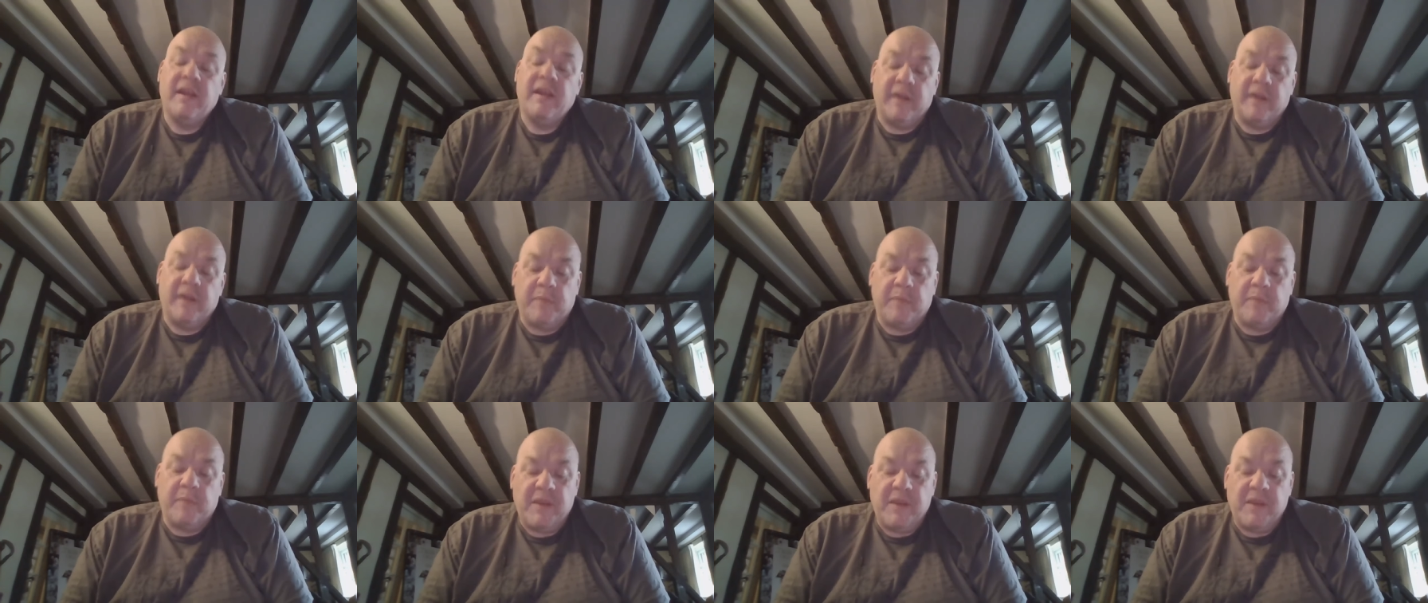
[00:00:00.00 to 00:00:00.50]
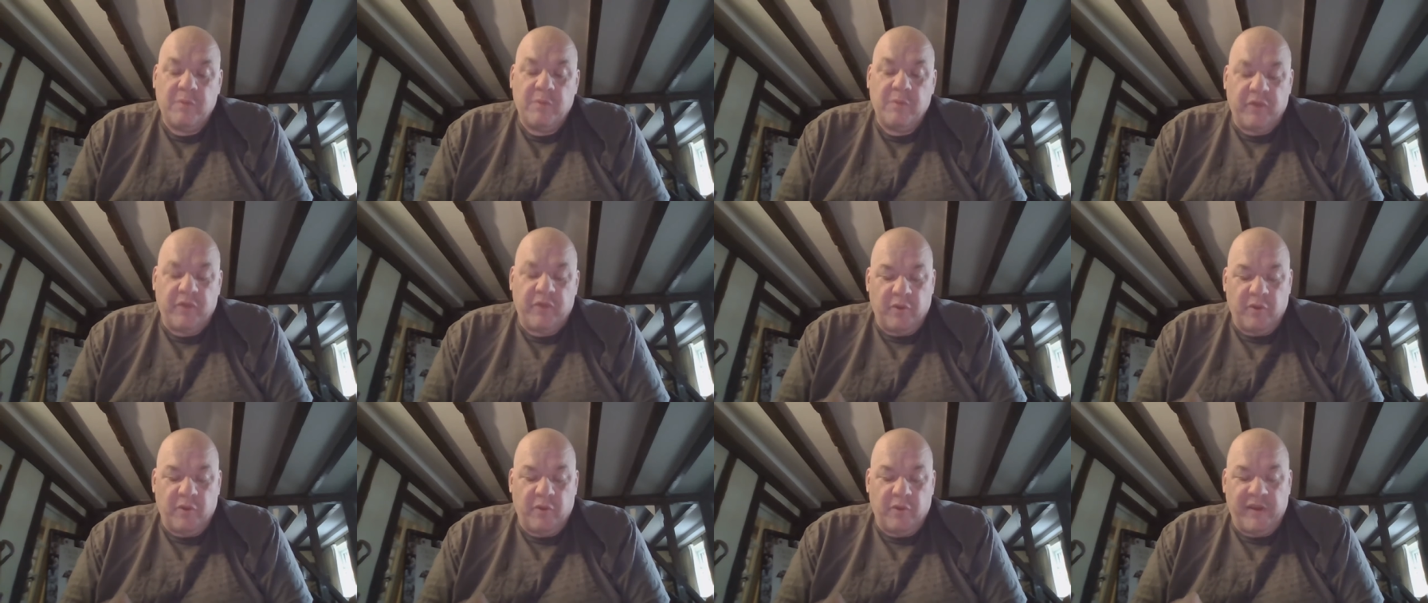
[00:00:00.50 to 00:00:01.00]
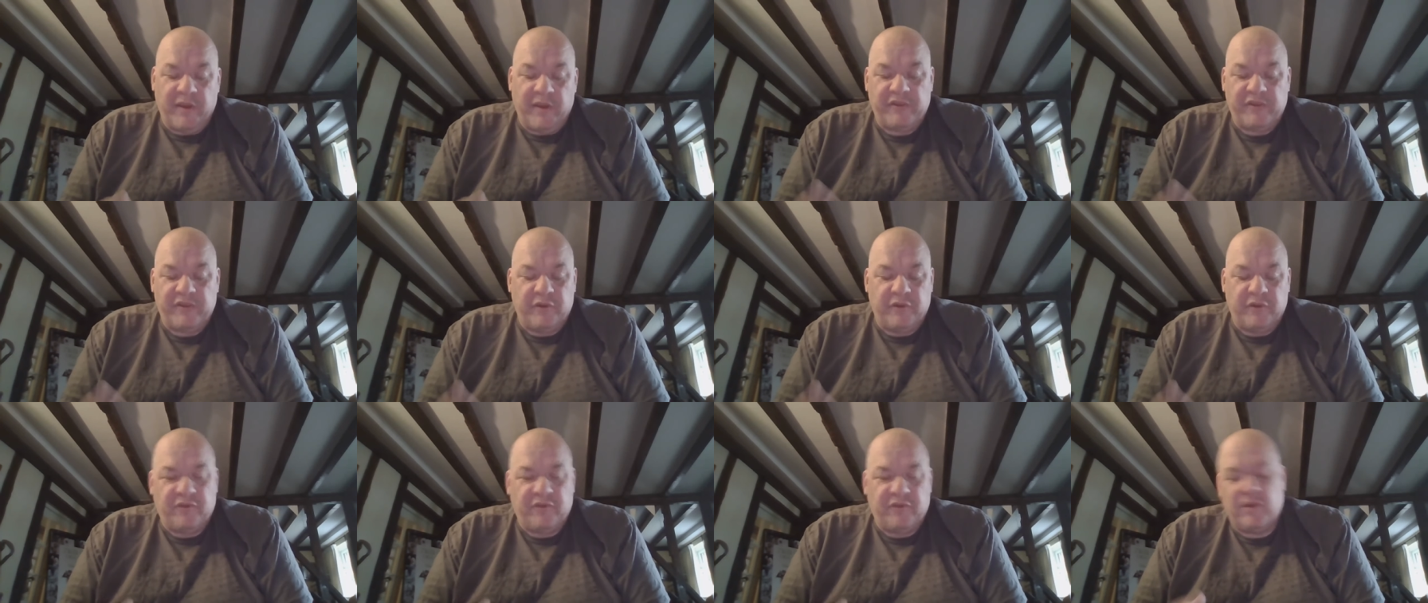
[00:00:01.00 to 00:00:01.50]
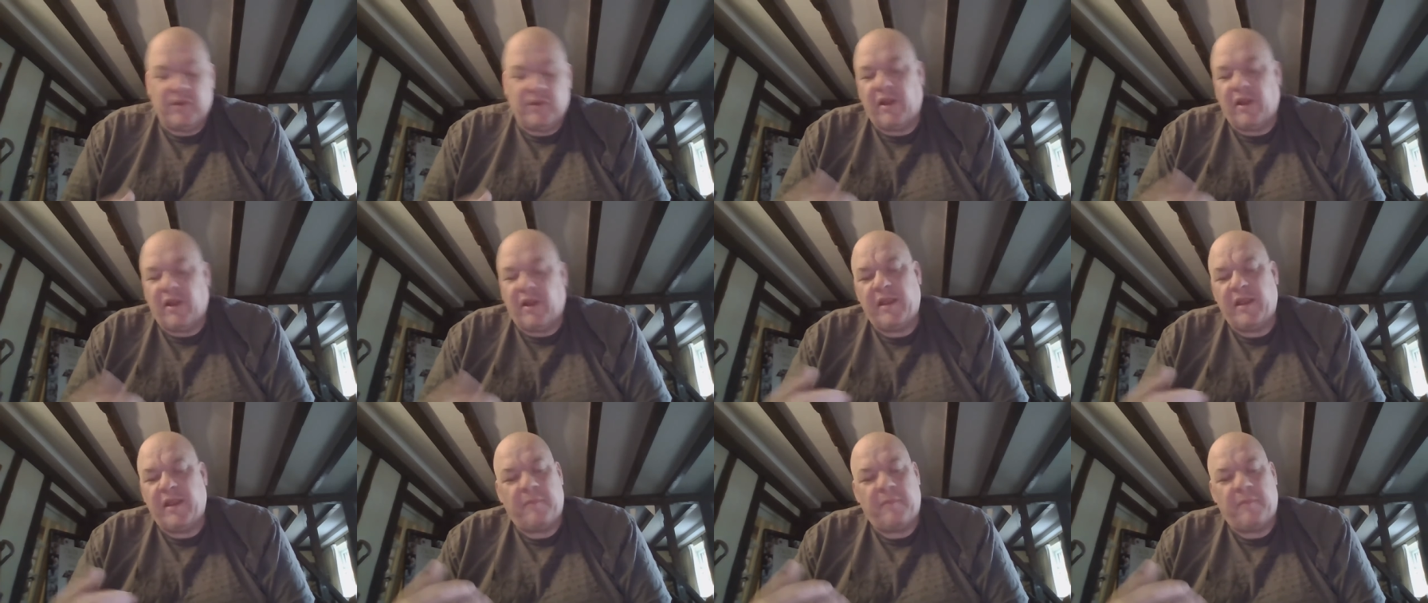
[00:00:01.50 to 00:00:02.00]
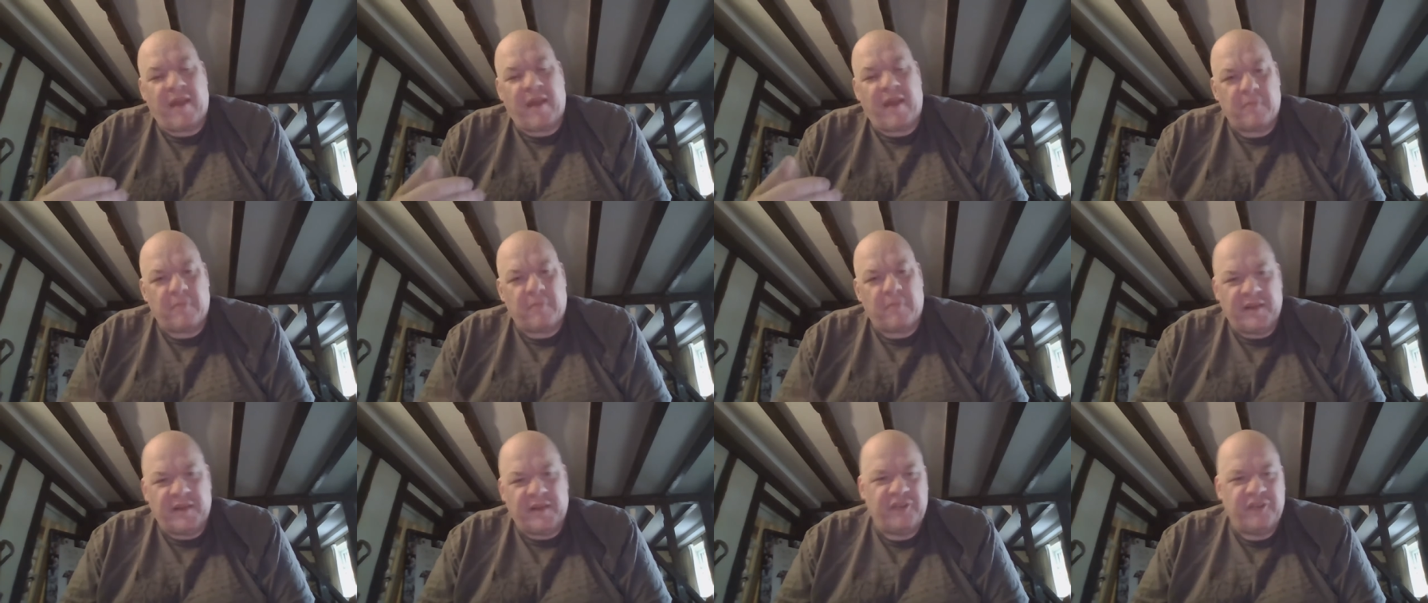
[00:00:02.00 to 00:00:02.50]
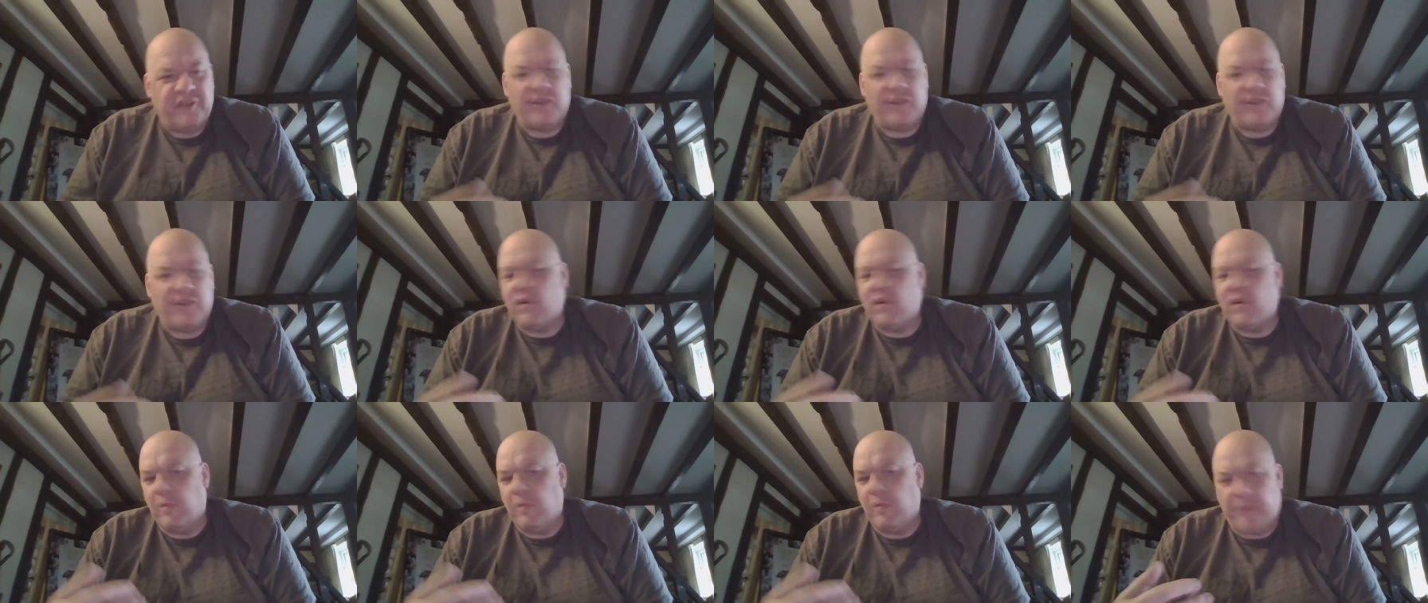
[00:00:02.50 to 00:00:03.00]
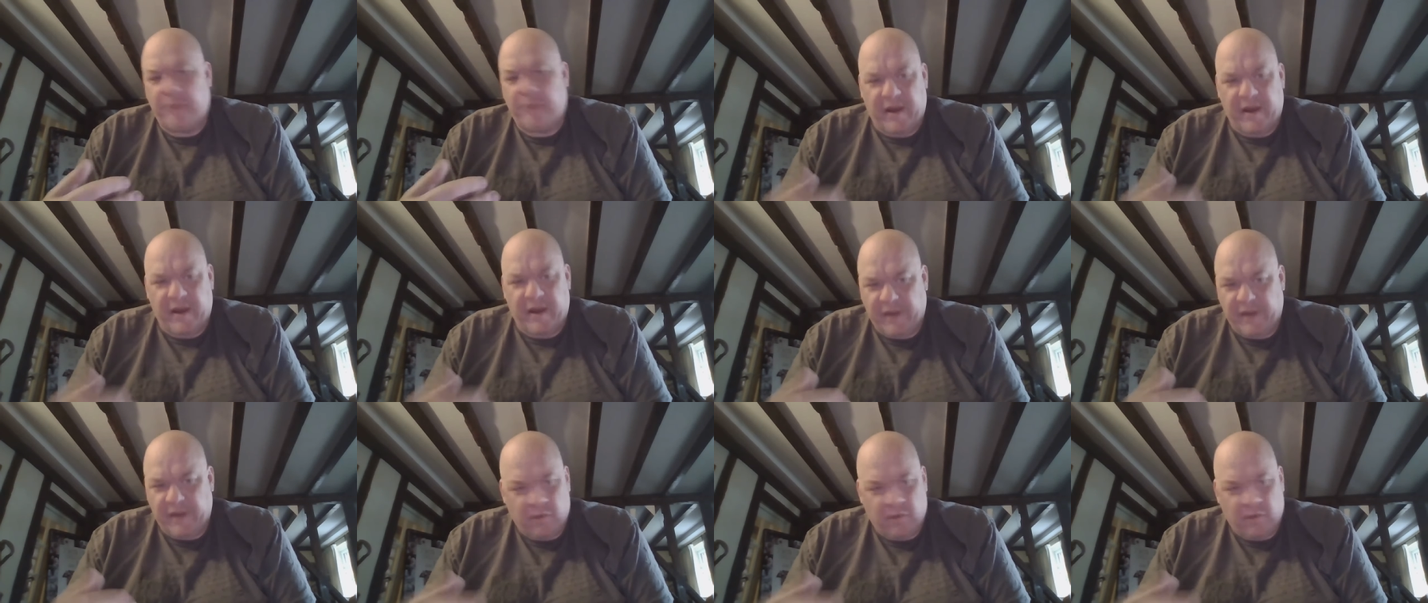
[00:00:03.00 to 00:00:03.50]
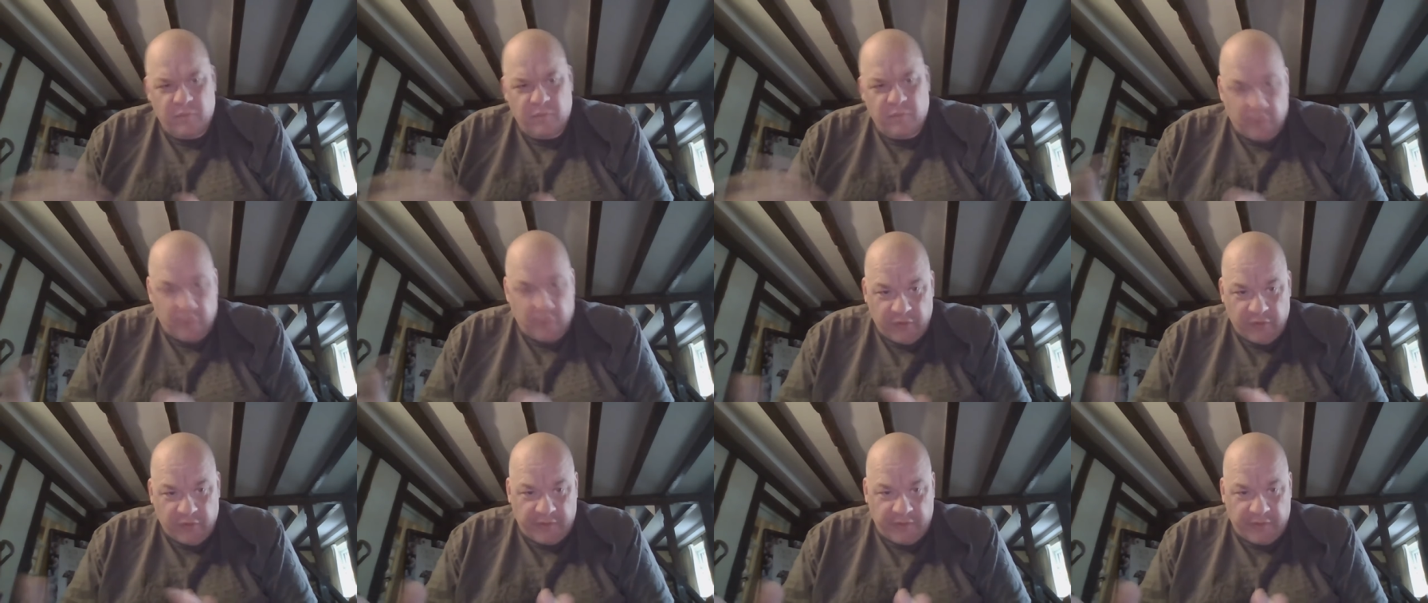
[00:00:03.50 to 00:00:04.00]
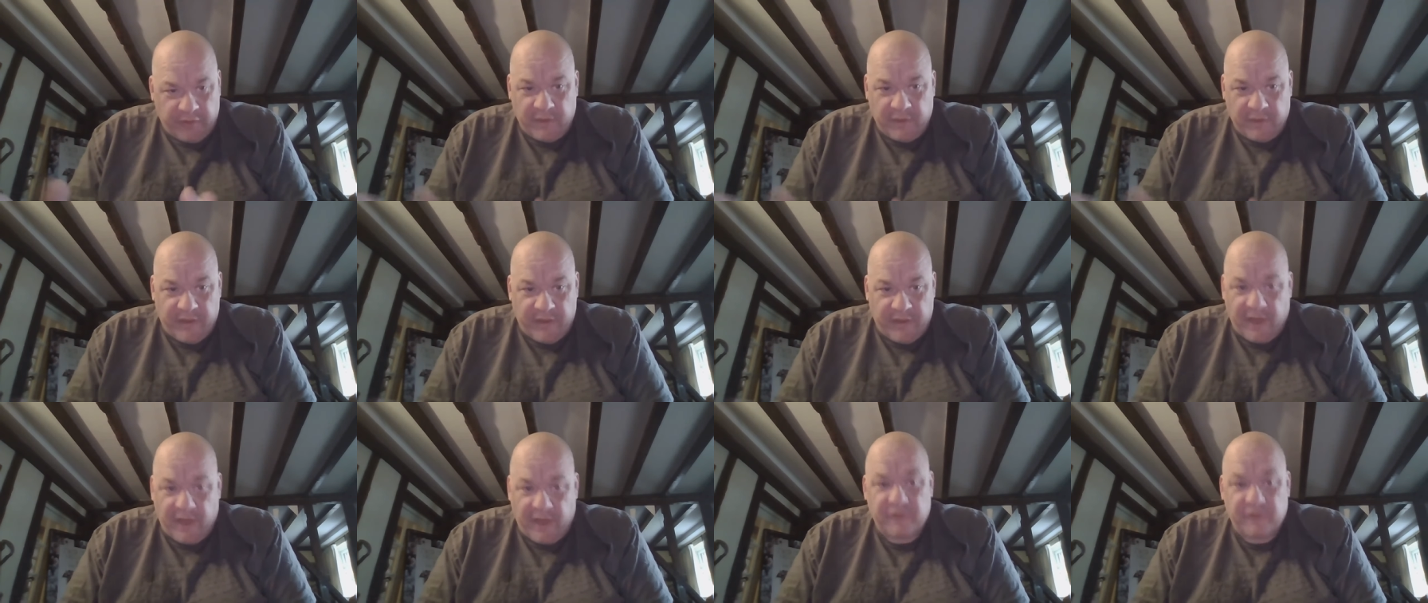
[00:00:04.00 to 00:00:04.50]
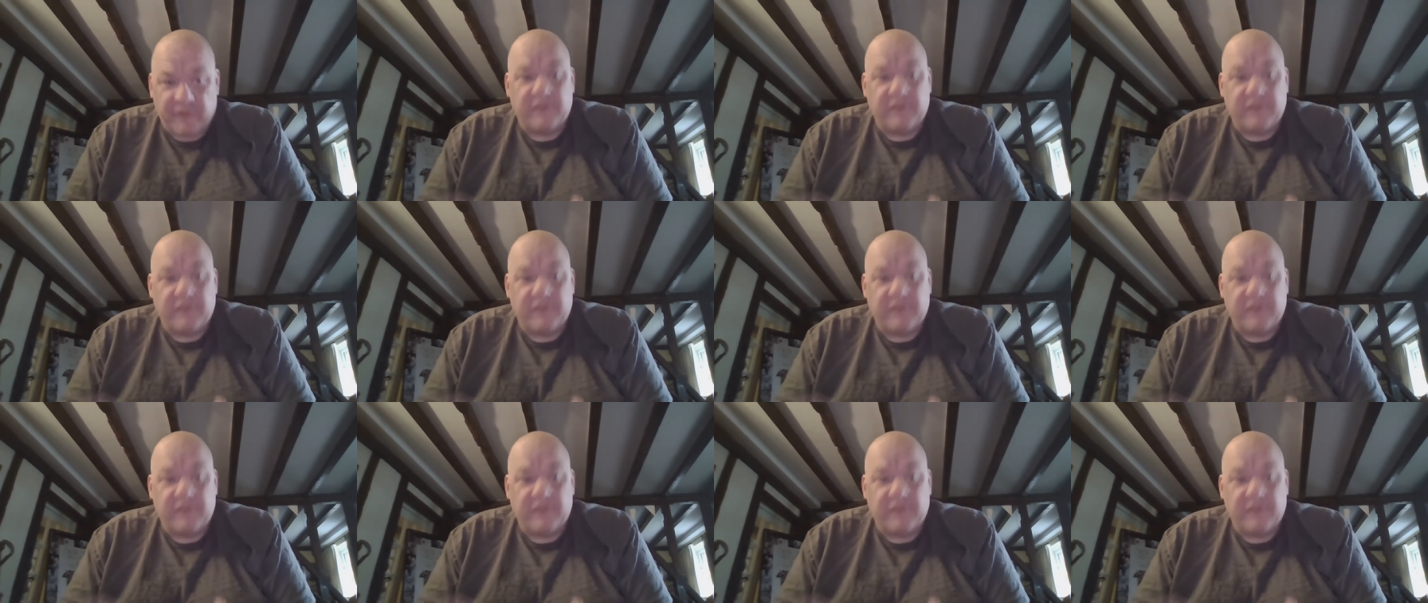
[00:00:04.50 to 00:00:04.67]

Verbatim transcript: Now, people thought it stood for like a paraplegic or, para, you know, or something like that,